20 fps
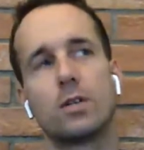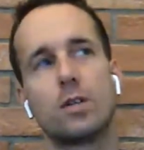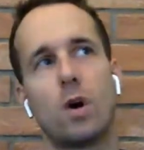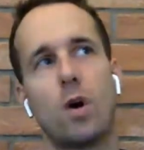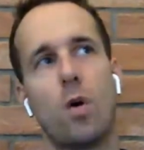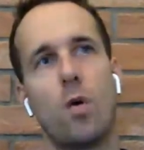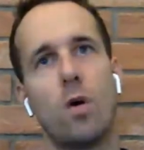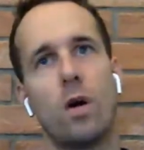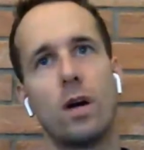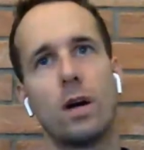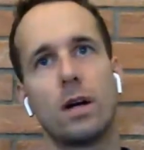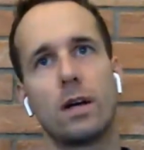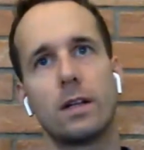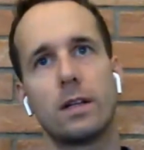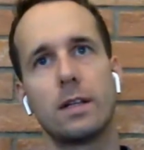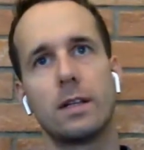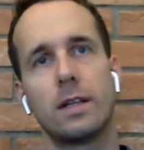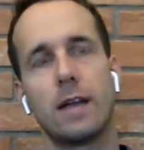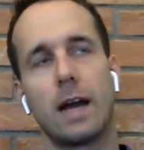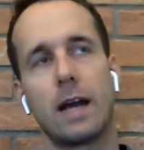So
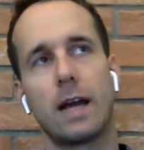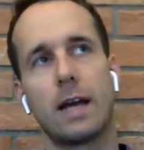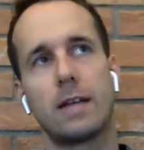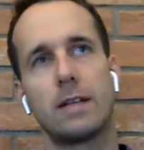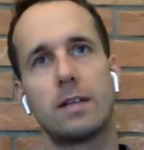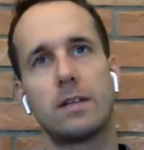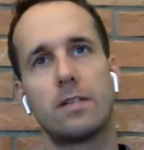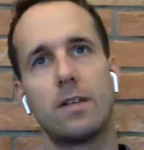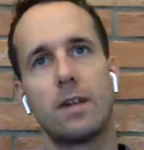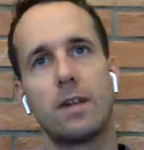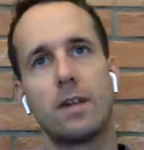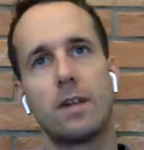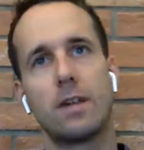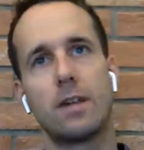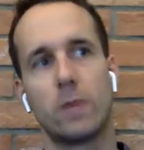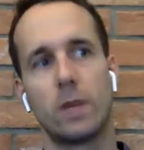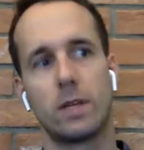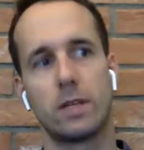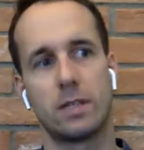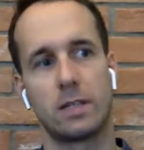in that case, it's very
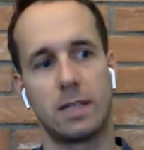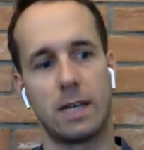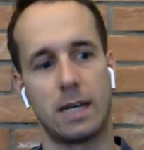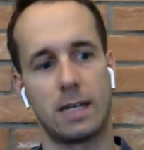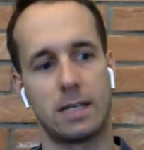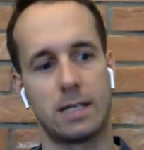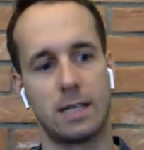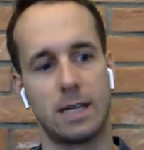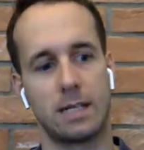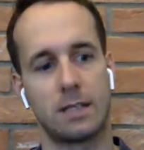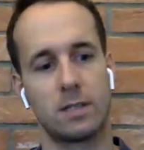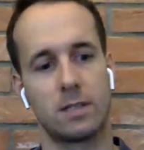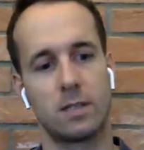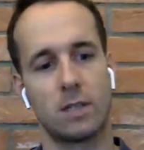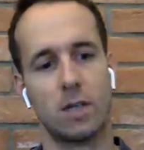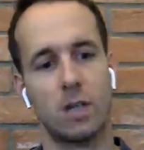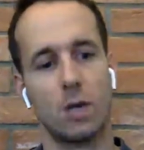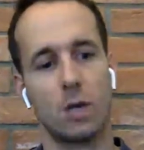Swiss in that sense.